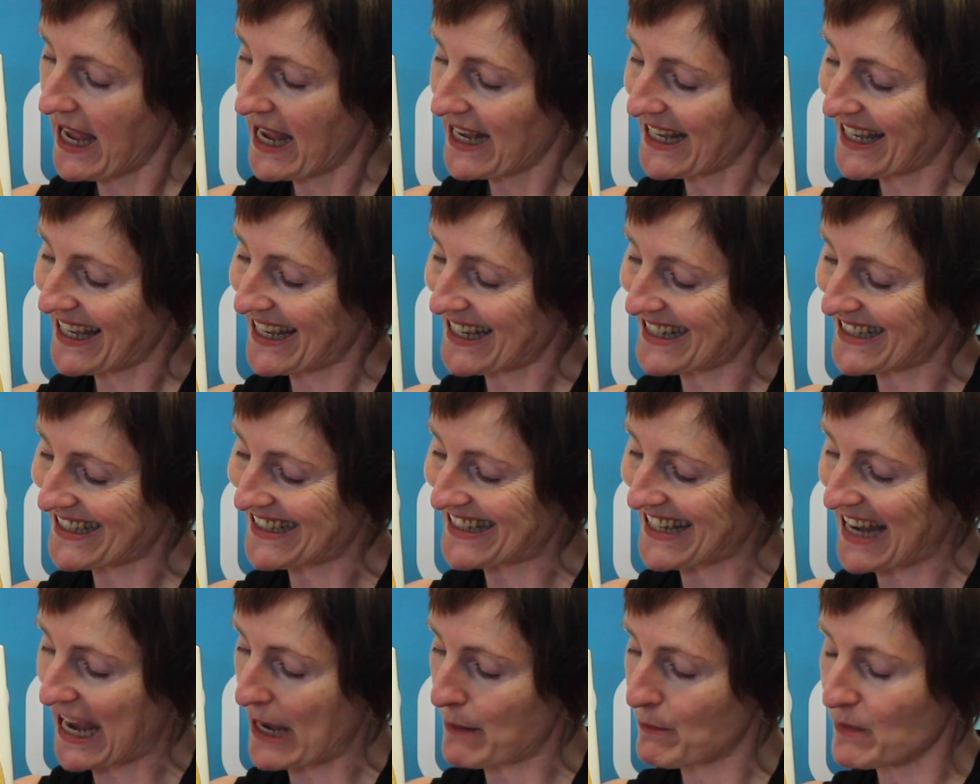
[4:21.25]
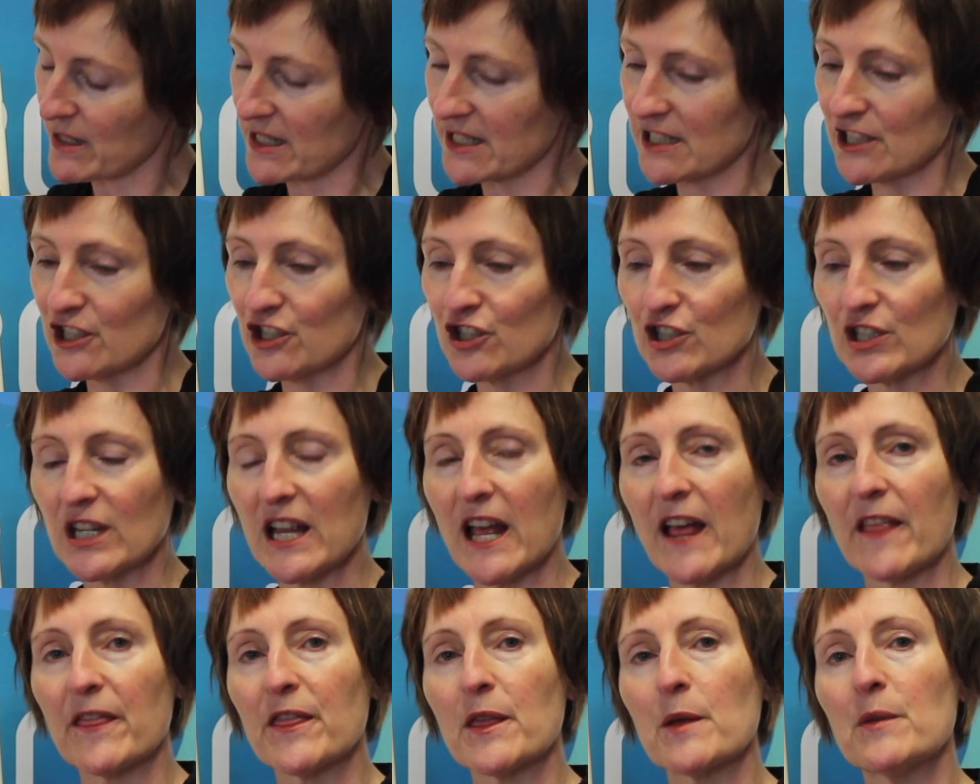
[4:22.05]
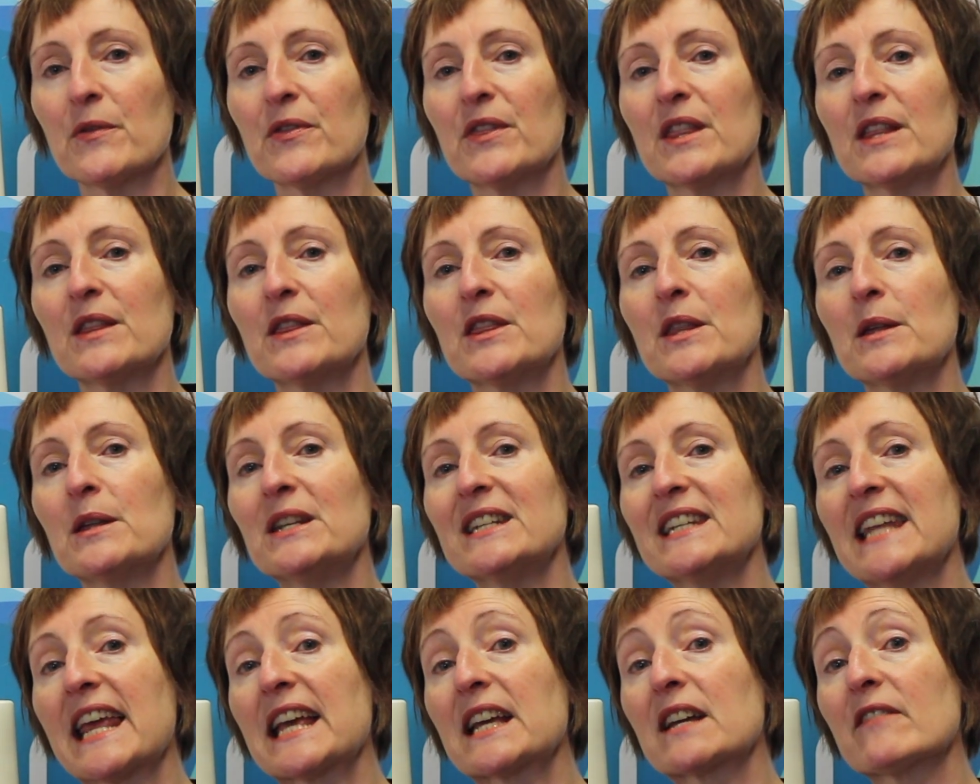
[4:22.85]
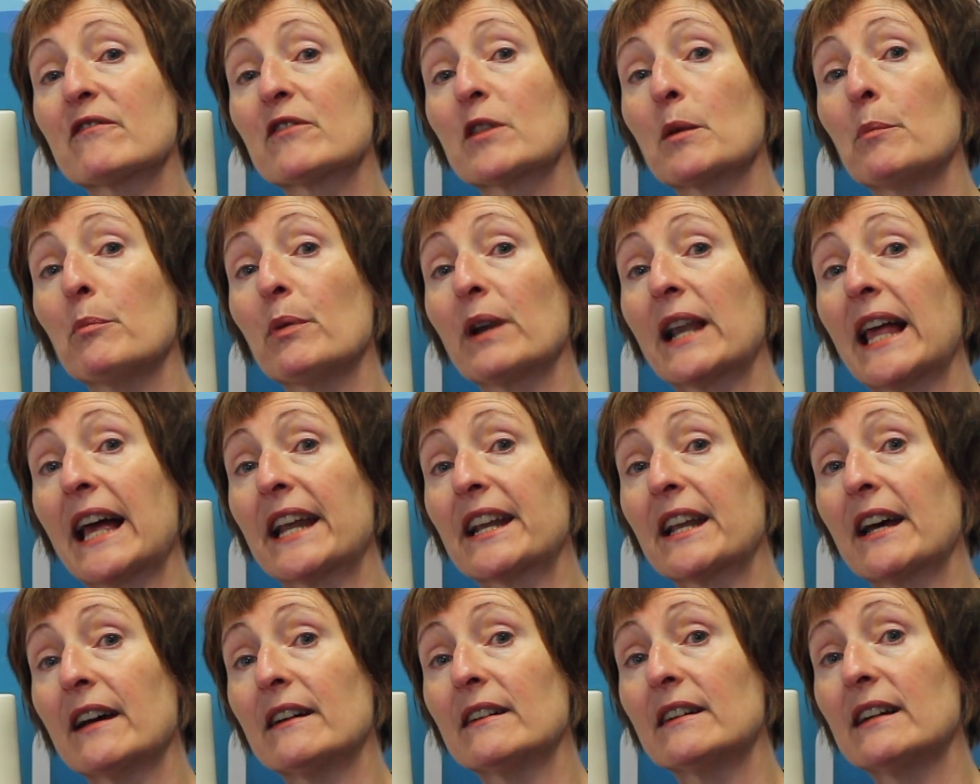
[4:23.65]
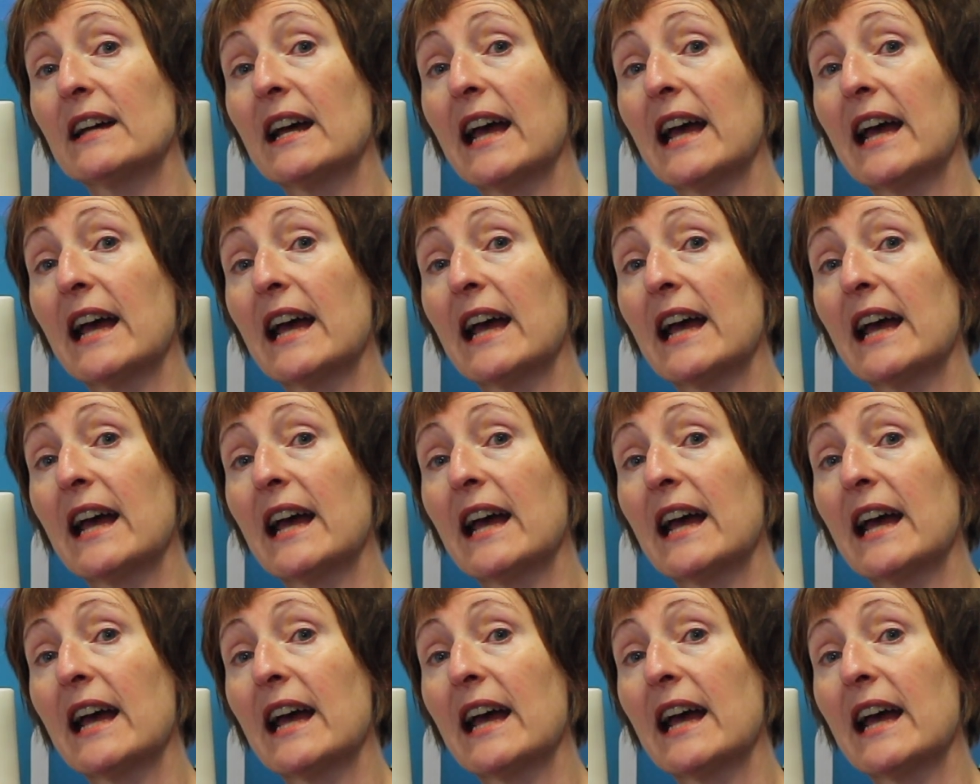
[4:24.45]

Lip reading: can damage the neck of the bladder,